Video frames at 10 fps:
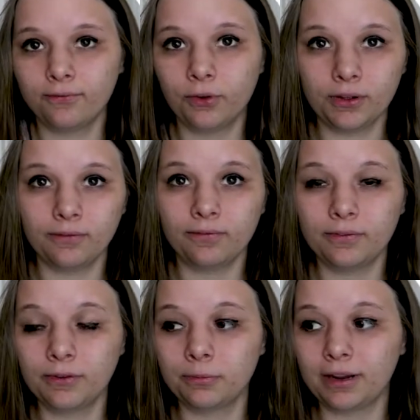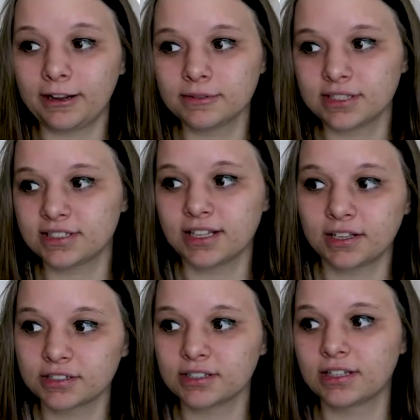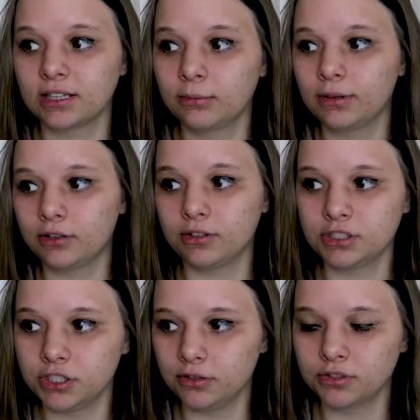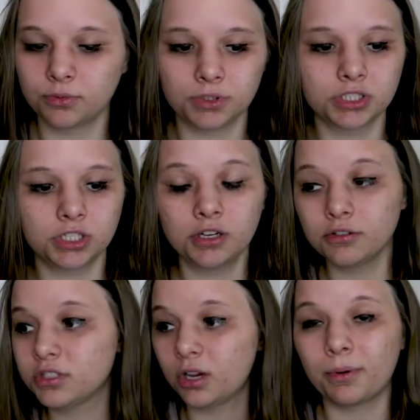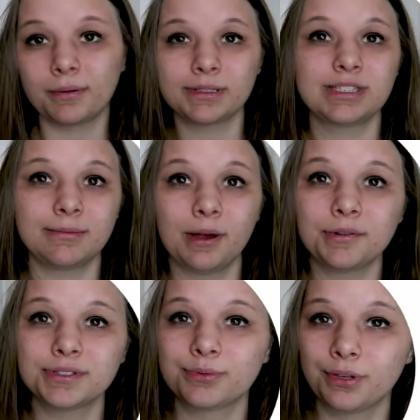fulfilled by Amazon sellers, and then the middle is used, which used you'll probably see most